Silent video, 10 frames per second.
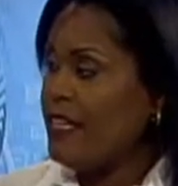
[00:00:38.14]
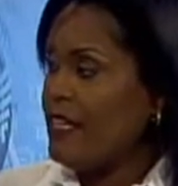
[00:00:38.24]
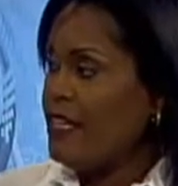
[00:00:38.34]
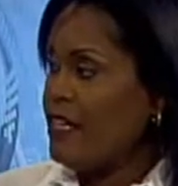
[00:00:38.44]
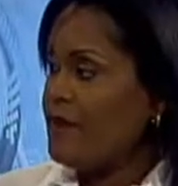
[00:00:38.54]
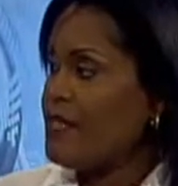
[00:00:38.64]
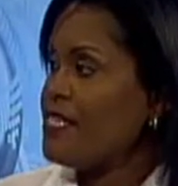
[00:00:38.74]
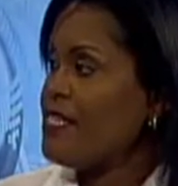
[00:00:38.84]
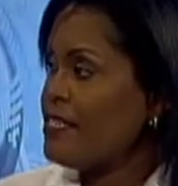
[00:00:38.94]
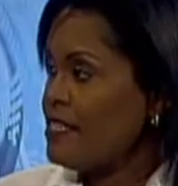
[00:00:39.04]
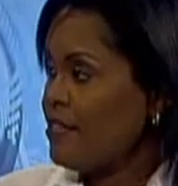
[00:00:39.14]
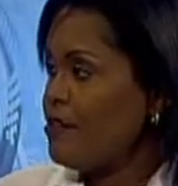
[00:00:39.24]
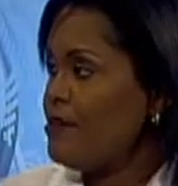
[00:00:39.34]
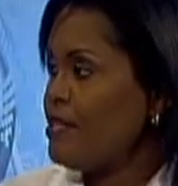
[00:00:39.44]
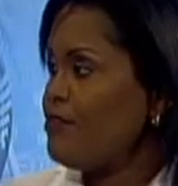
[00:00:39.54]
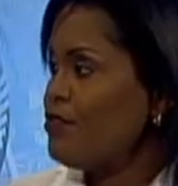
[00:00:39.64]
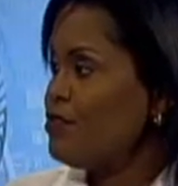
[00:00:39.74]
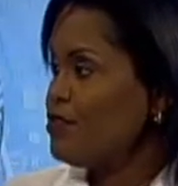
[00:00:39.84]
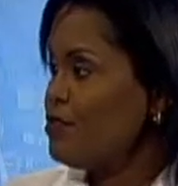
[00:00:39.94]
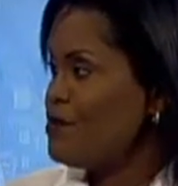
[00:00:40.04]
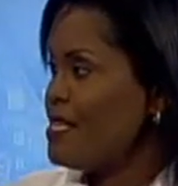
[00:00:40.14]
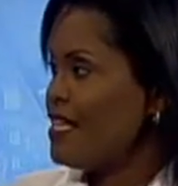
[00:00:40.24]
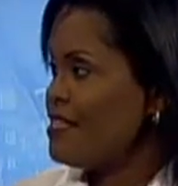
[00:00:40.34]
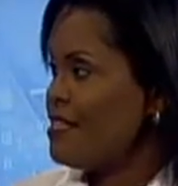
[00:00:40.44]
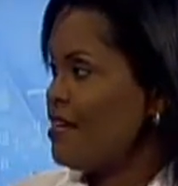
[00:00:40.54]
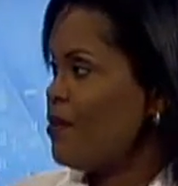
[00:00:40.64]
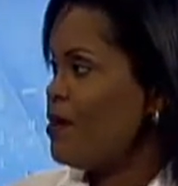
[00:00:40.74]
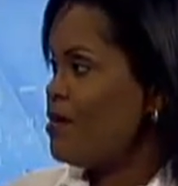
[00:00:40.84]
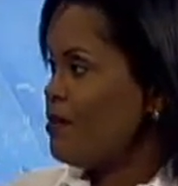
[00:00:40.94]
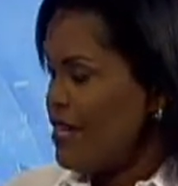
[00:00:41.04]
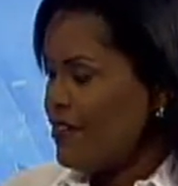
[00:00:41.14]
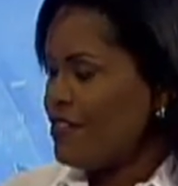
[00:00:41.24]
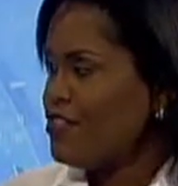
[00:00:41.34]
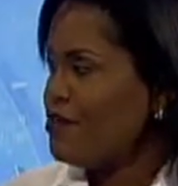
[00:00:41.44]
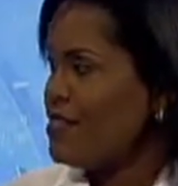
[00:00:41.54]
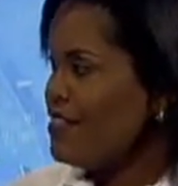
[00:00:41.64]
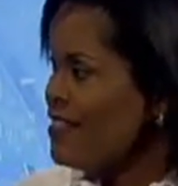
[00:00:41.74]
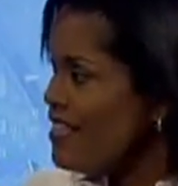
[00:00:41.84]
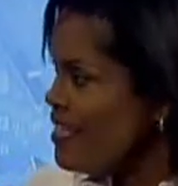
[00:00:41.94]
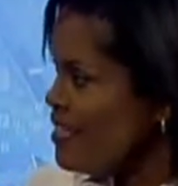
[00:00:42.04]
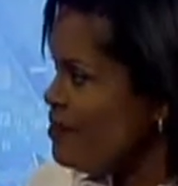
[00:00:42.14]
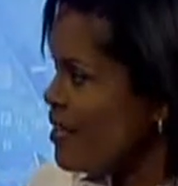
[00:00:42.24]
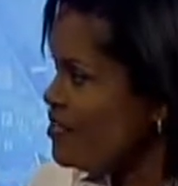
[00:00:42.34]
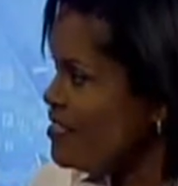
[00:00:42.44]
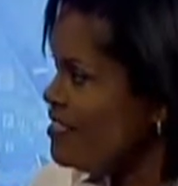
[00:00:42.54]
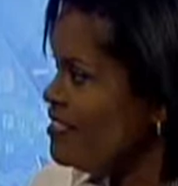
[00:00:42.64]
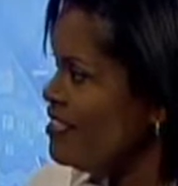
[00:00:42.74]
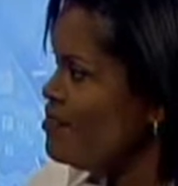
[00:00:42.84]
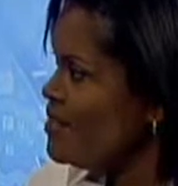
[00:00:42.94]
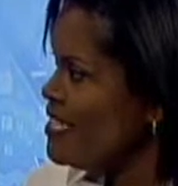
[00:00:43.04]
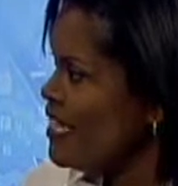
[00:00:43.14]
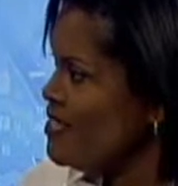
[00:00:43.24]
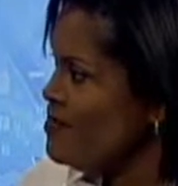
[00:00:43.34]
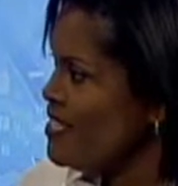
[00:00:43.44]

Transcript: the 6 Caribbean food groups that our parents should be thinking about. You were telling me?